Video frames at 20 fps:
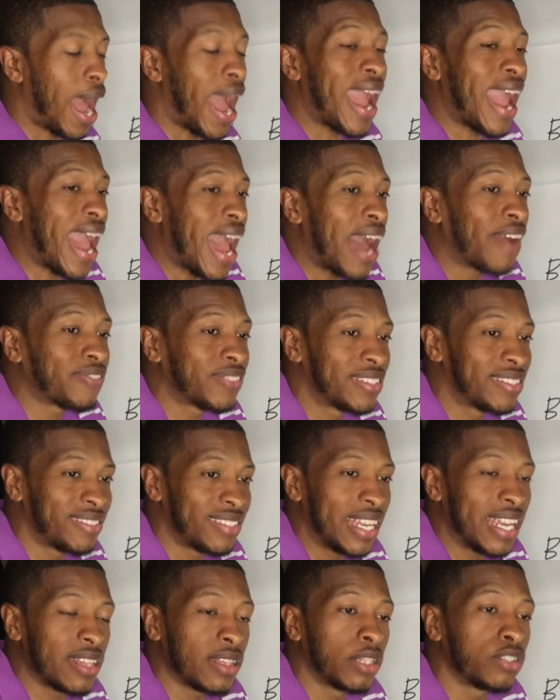I have to
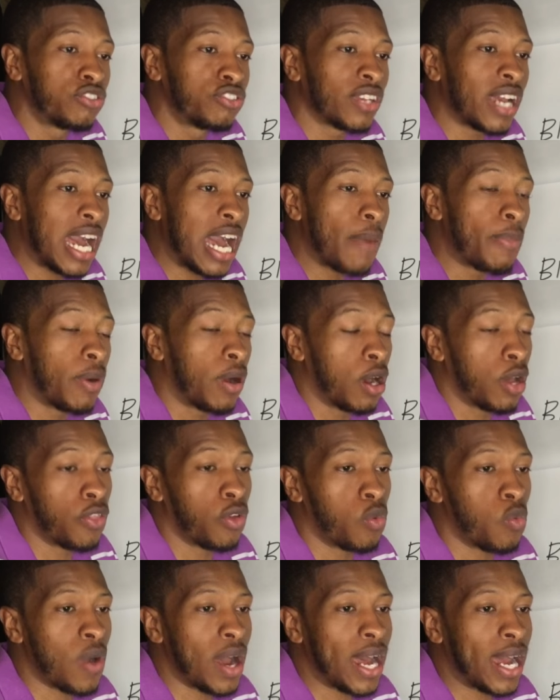stay in the job,
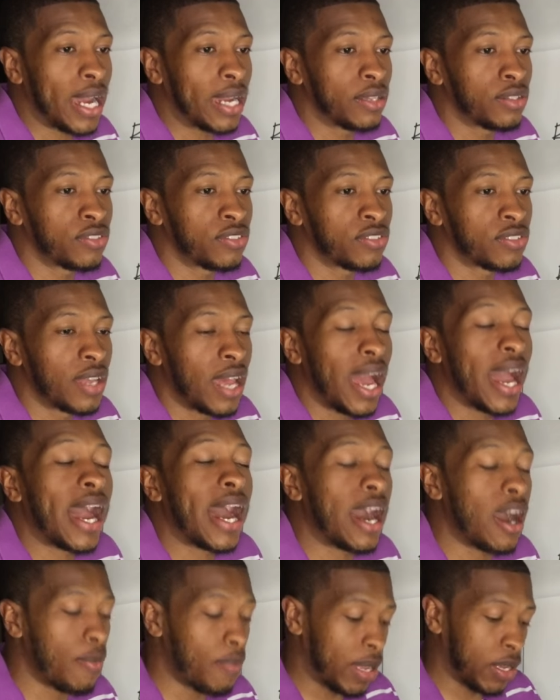otherwise
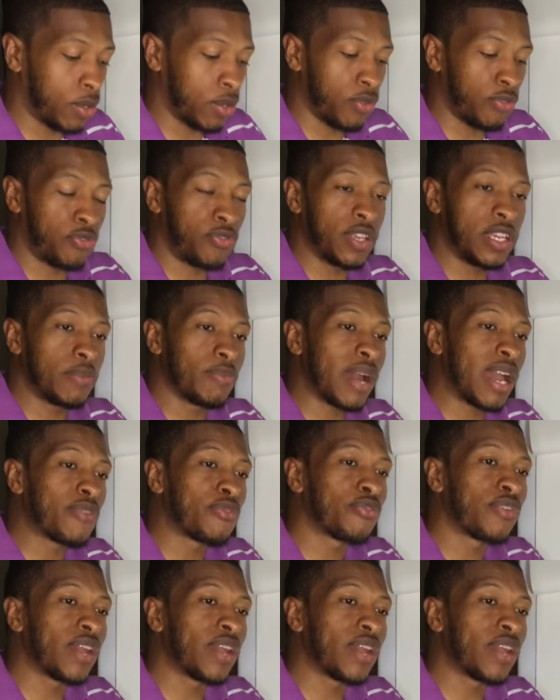how am I going to feed my